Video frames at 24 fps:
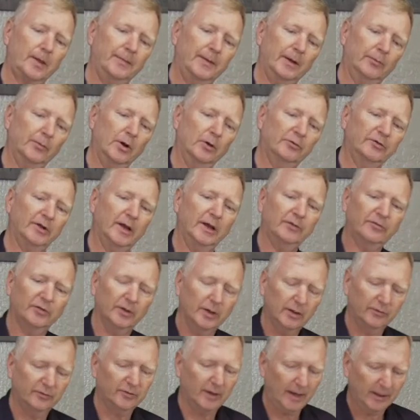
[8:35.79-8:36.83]
That rotates
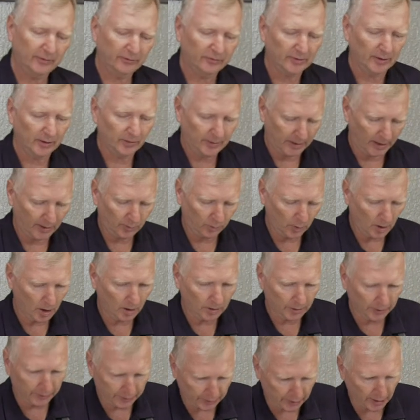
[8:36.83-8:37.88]
in, tightens in. Okay, we're
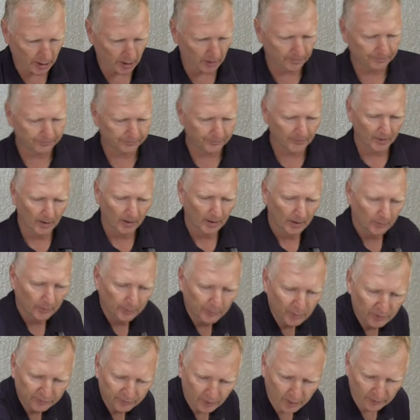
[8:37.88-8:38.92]
all good to go.
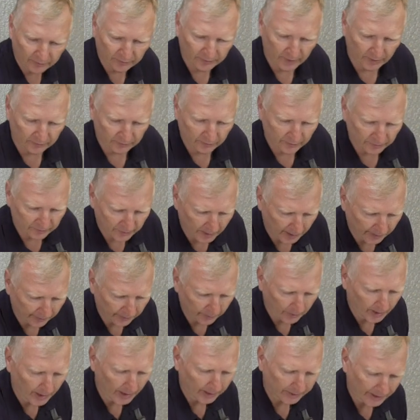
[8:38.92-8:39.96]
Move our accessories out of
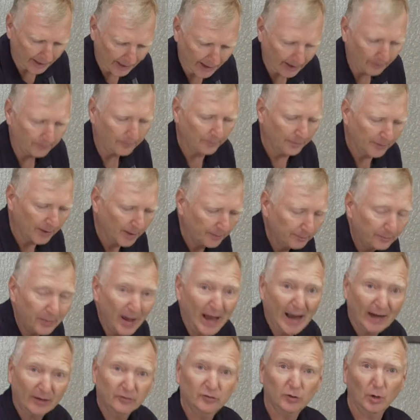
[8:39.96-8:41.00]
the way. Now,
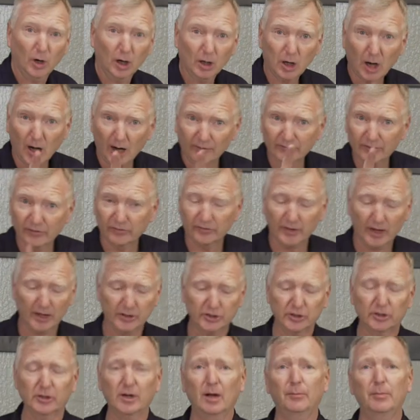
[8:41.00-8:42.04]
back to our
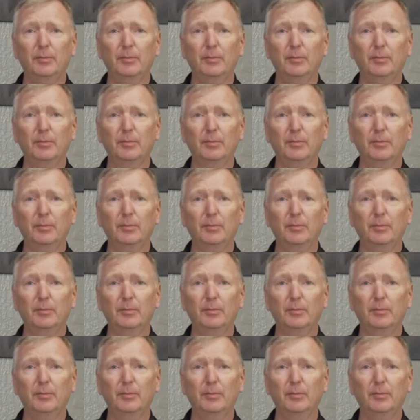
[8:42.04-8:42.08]
conversation